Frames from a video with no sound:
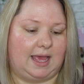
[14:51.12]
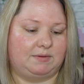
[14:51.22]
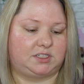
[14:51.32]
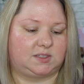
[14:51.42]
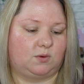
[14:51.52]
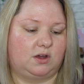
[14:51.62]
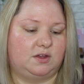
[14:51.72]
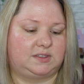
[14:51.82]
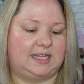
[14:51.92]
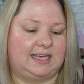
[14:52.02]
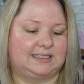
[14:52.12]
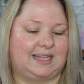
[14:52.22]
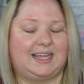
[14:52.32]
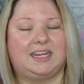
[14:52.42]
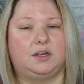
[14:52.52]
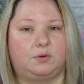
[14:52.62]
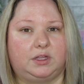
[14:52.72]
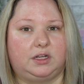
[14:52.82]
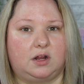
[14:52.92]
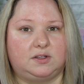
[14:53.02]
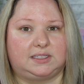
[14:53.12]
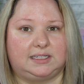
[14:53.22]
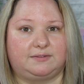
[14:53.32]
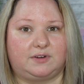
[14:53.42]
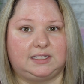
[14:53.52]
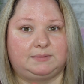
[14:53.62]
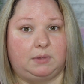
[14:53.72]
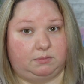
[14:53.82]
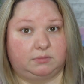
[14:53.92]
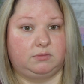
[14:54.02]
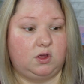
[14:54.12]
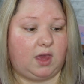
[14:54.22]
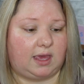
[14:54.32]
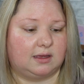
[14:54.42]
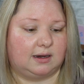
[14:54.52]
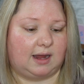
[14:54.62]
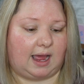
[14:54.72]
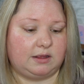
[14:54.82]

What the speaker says: it was just one of those things, like, can you really notice the difference? But you can.